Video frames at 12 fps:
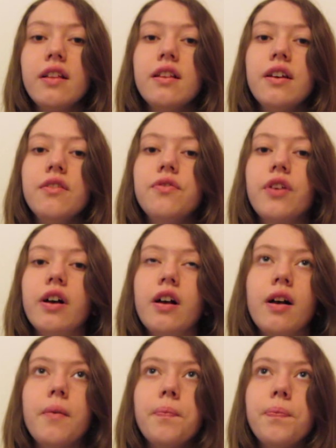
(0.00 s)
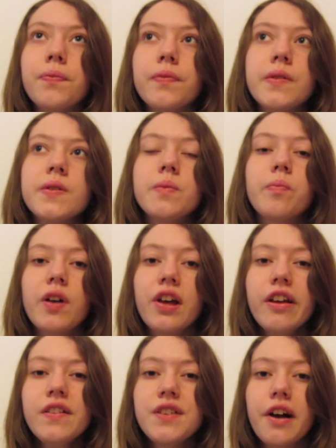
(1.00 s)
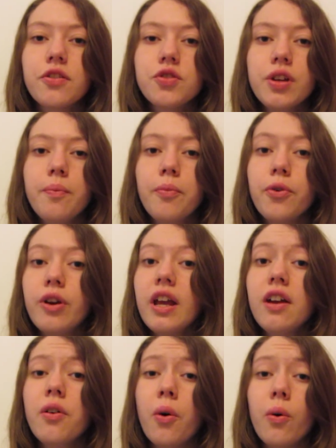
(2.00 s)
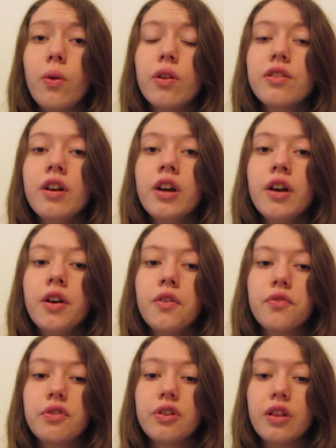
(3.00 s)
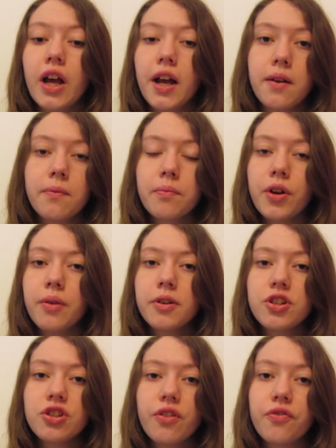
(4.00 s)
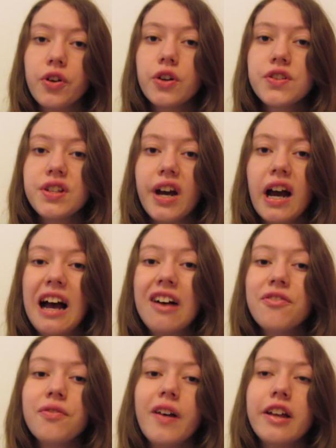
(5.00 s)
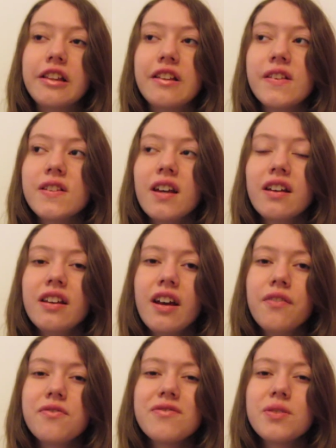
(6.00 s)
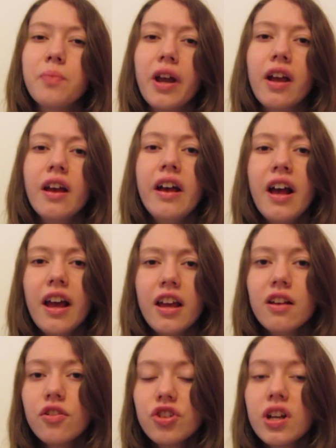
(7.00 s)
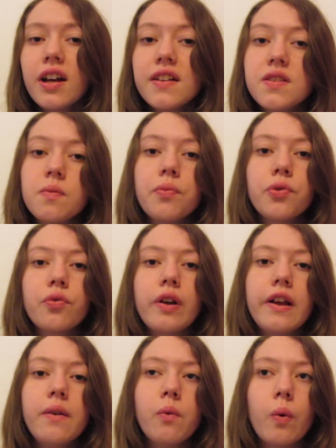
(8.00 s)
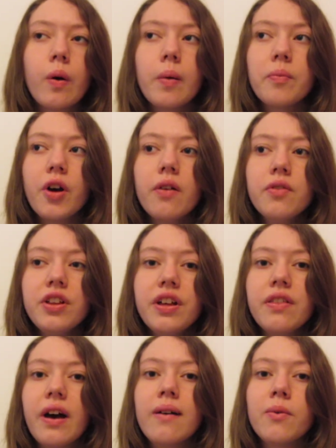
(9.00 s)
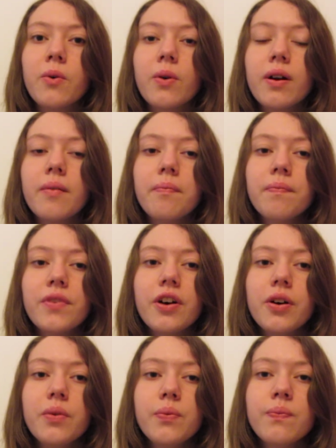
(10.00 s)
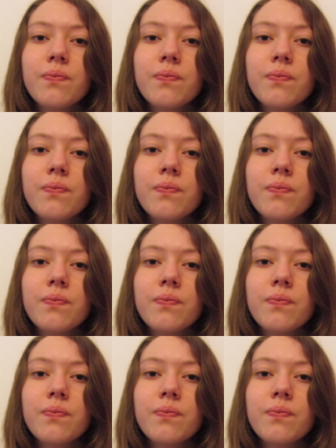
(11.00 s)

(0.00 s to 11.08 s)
live, um, spring is actually pretty cold for like pretty much the first half. And the second half of spring, it usually gets pretty warm. Not really that warm though.